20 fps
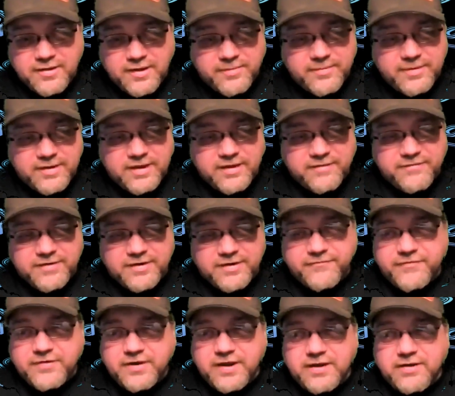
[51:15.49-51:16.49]
I mean, even
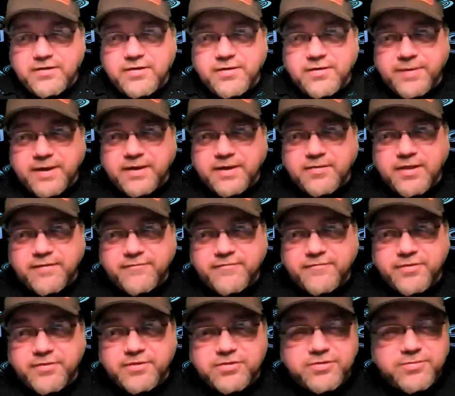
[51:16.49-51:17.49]
if it ain't on a big
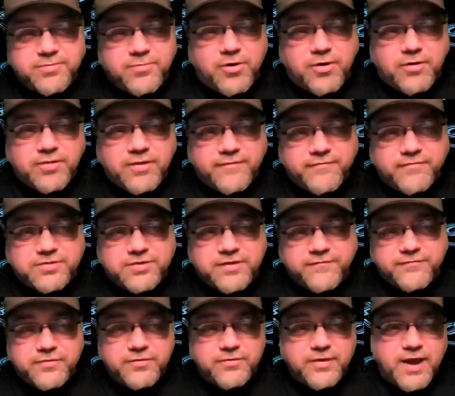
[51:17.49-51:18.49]
level, this small level
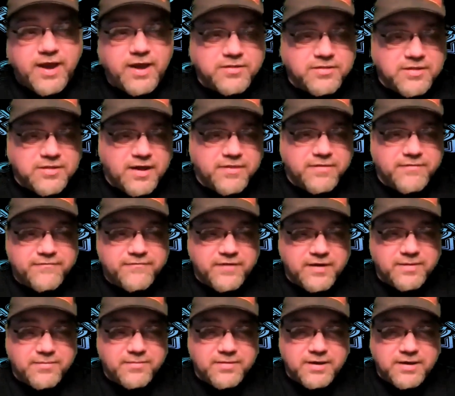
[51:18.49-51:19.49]
stuff, you guys are the
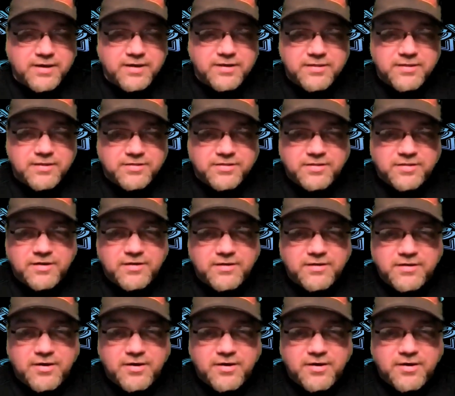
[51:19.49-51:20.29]
family and the stuff.